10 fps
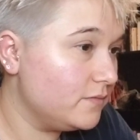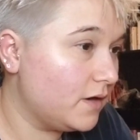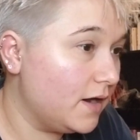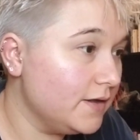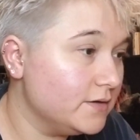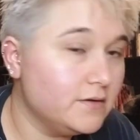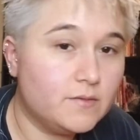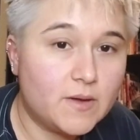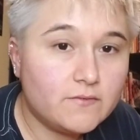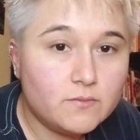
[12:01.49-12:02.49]
I ended
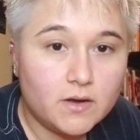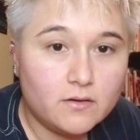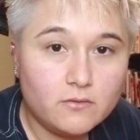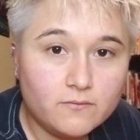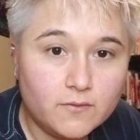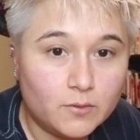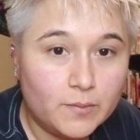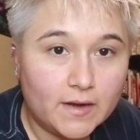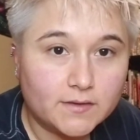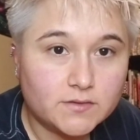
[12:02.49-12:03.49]
up having my own full
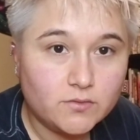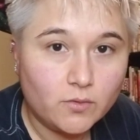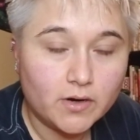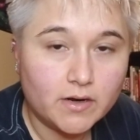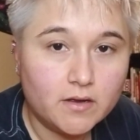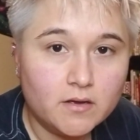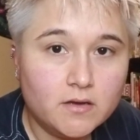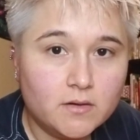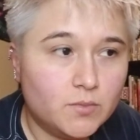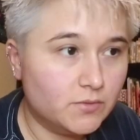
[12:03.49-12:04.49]
backstory.
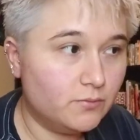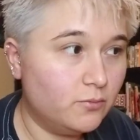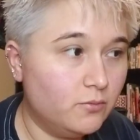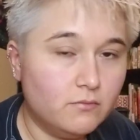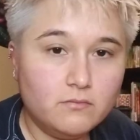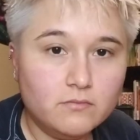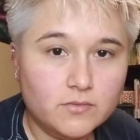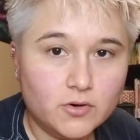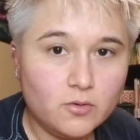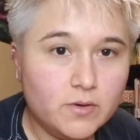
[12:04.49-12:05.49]
But
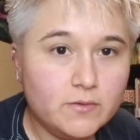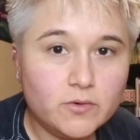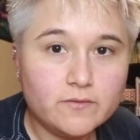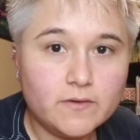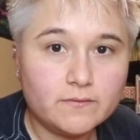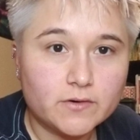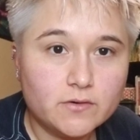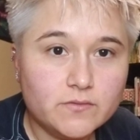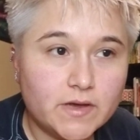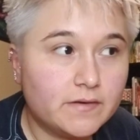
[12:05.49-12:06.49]
nobody would have ever
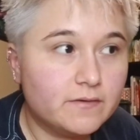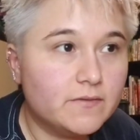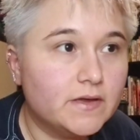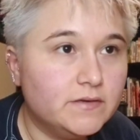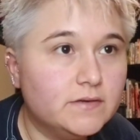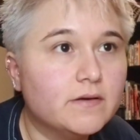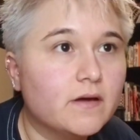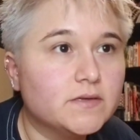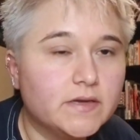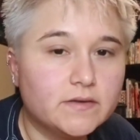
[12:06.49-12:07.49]
known that if they did
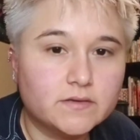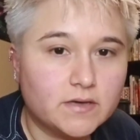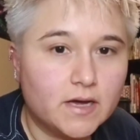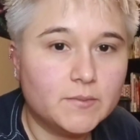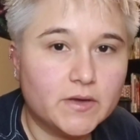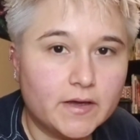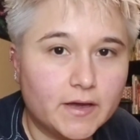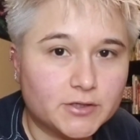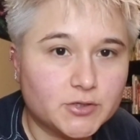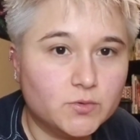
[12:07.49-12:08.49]
not take the time to
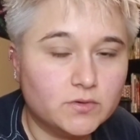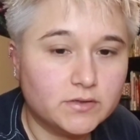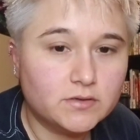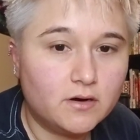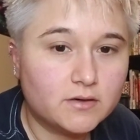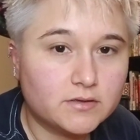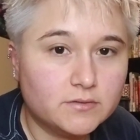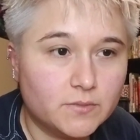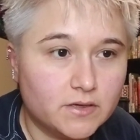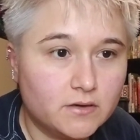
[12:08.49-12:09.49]
actually talk to
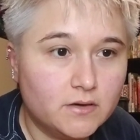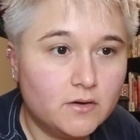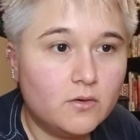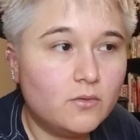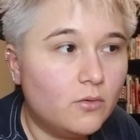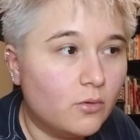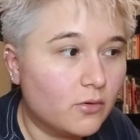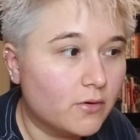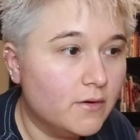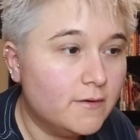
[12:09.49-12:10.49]
me
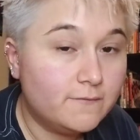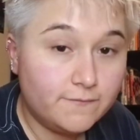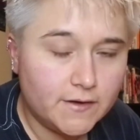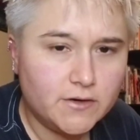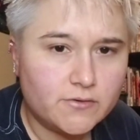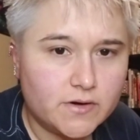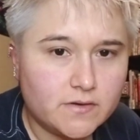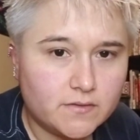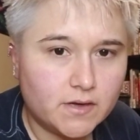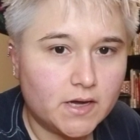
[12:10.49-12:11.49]
or figure
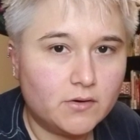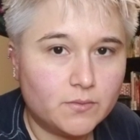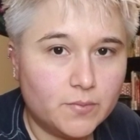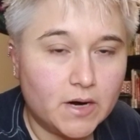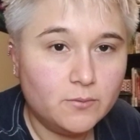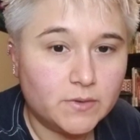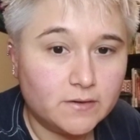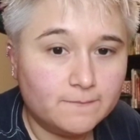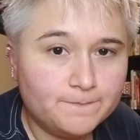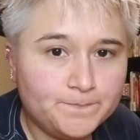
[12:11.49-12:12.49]
anything out about
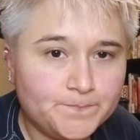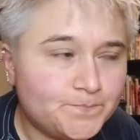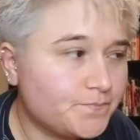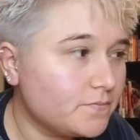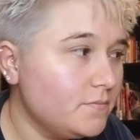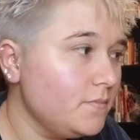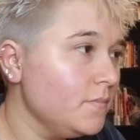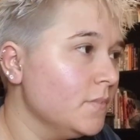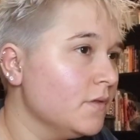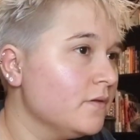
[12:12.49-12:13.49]
me.
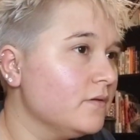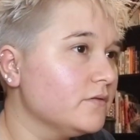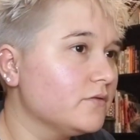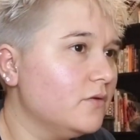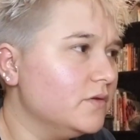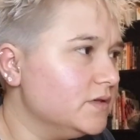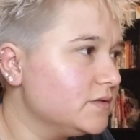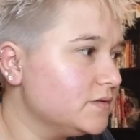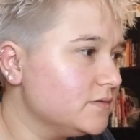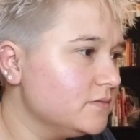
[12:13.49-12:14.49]
So
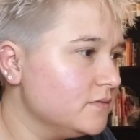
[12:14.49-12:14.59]
it's